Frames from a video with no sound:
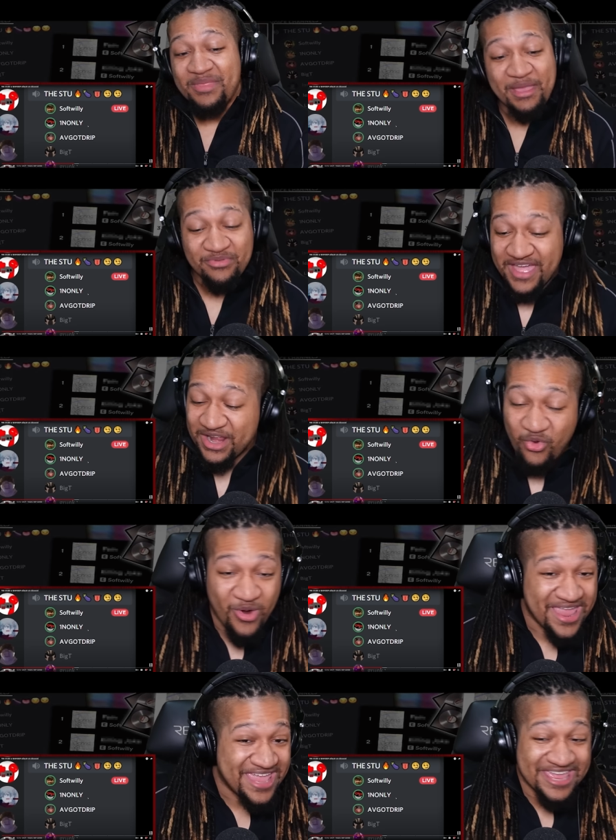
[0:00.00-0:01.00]
They was kind of
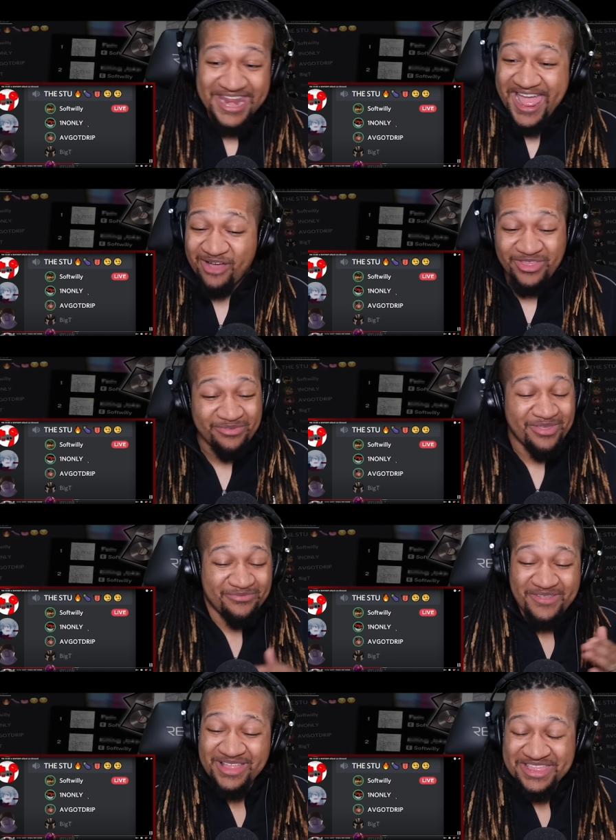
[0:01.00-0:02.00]
going in and out. It
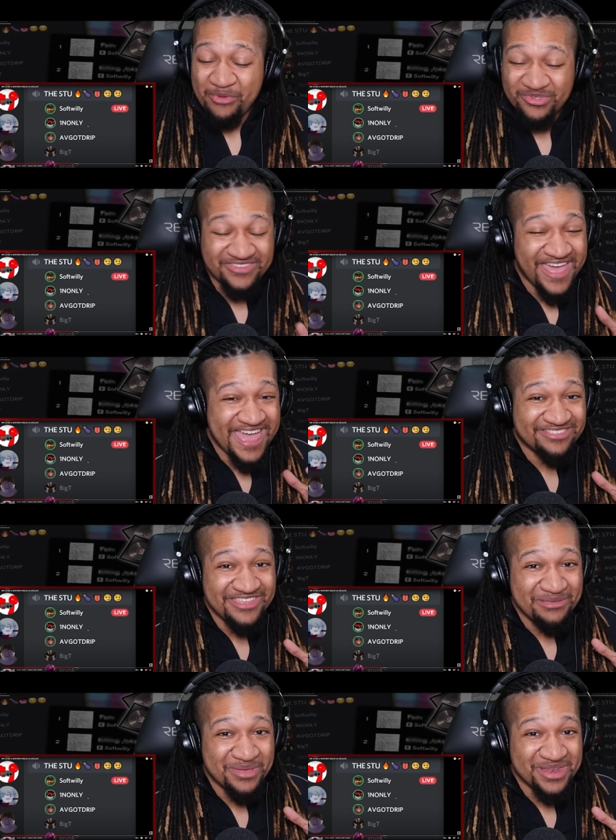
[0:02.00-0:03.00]
felt like they was tag
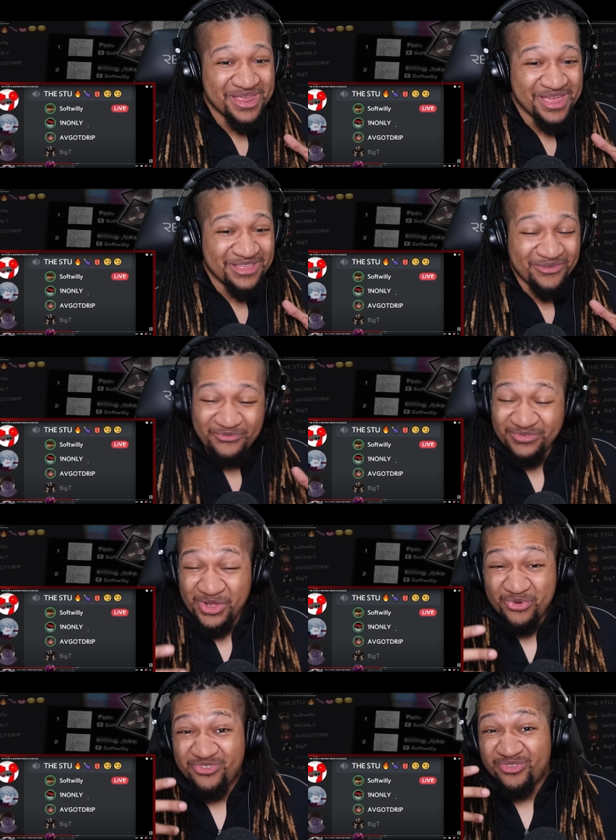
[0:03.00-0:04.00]
teaming. The
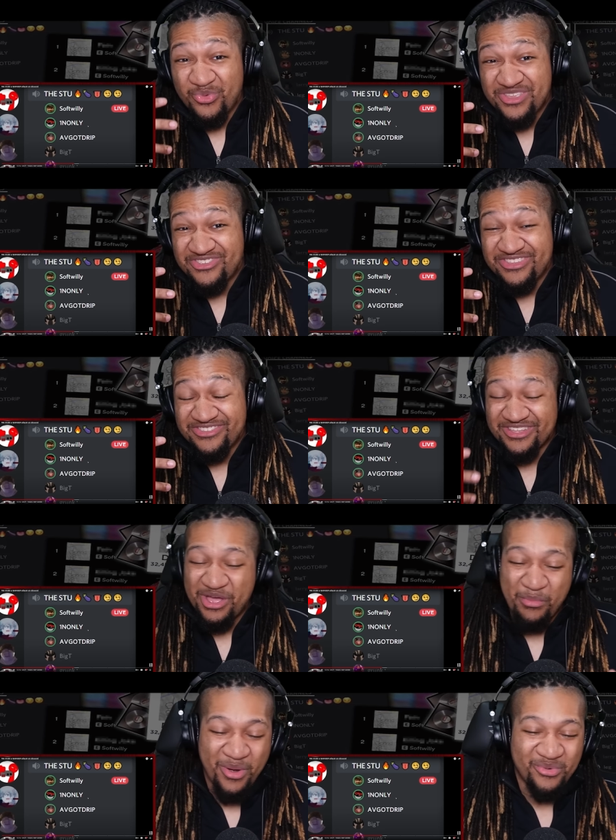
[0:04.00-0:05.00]
flow switches.
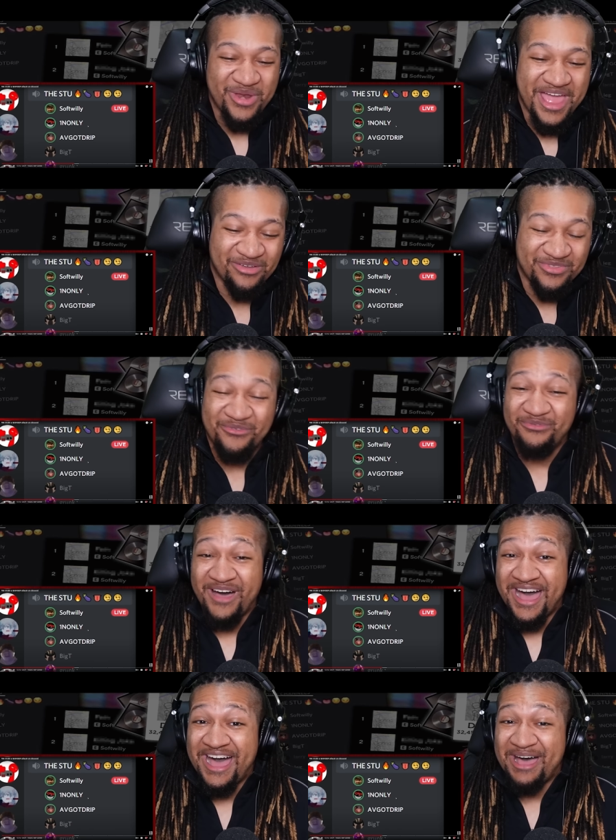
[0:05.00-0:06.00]
Come on now. The
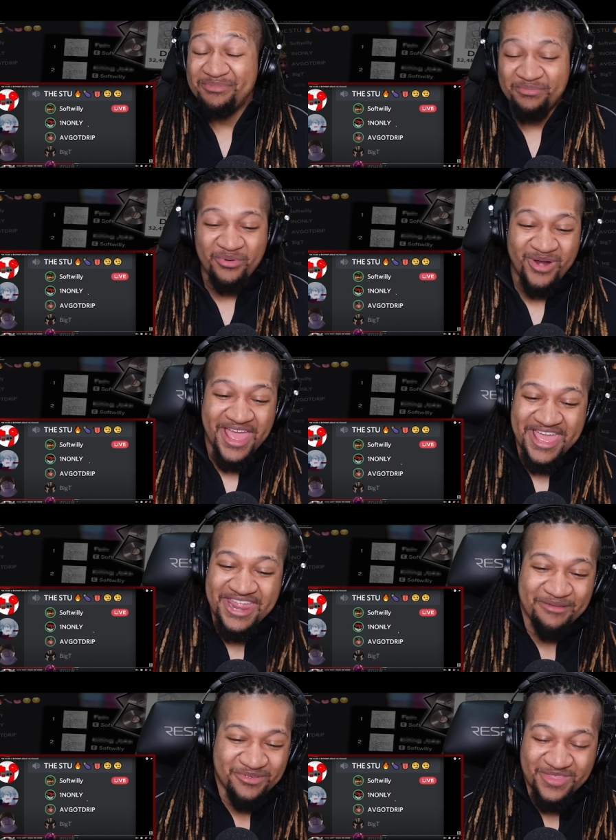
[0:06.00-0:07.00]
vibes, bro. That
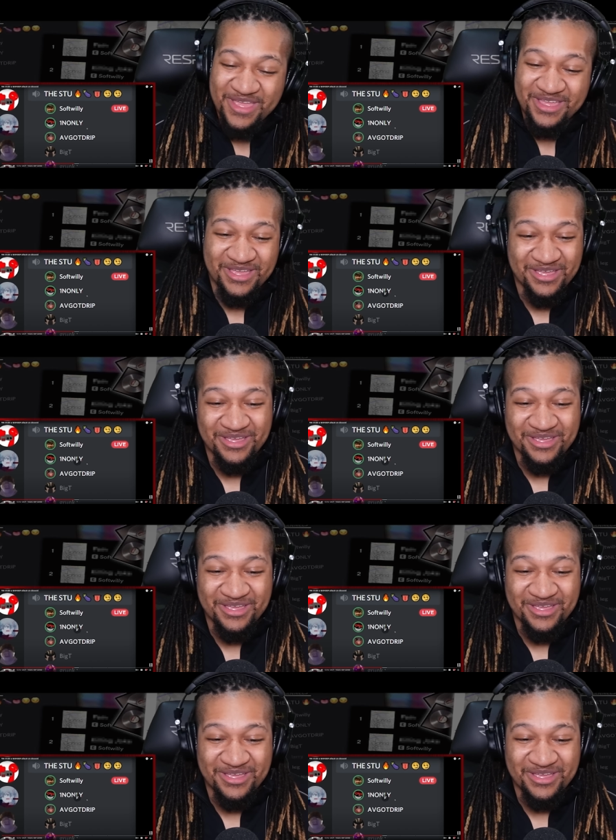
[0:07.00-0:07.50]
had everything.